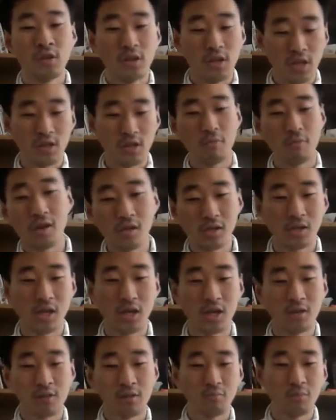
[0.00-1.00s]
in
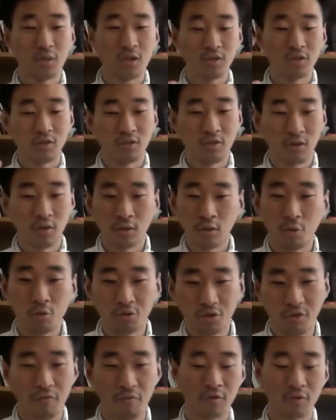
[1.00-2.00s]
America because it's a
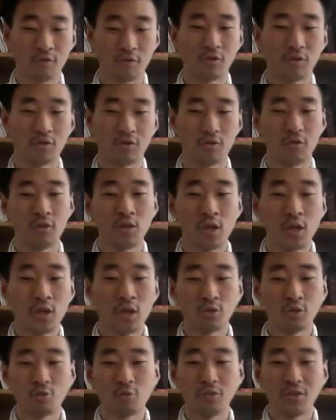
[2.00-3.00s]
closed infrastructure.
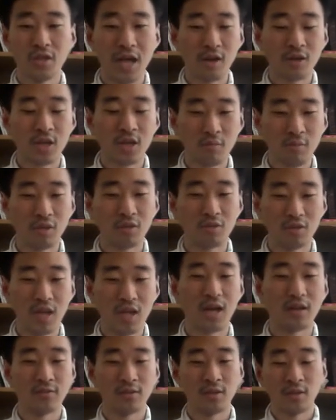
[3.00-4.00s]
So we're now coming to
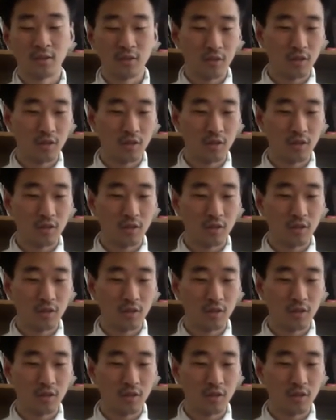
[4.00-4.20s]
that.